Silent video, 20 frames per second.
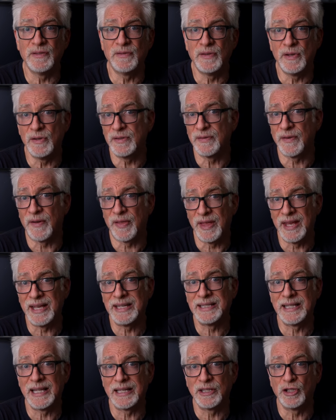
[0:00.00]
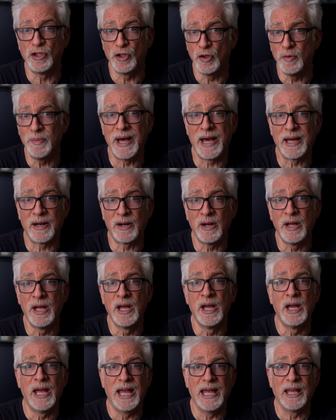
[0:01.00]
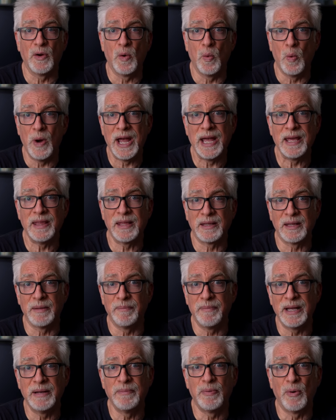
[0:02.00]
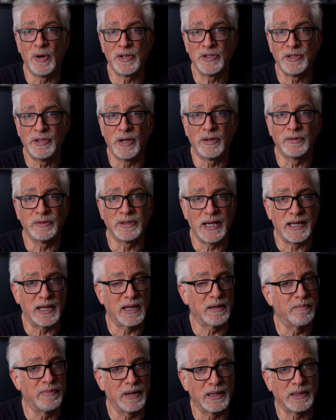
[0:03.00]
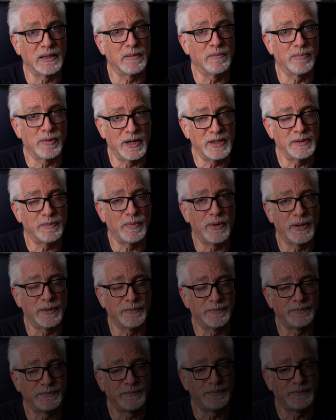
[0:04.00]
of use for things that do matter in a way that the big boys don't at a compelling price point.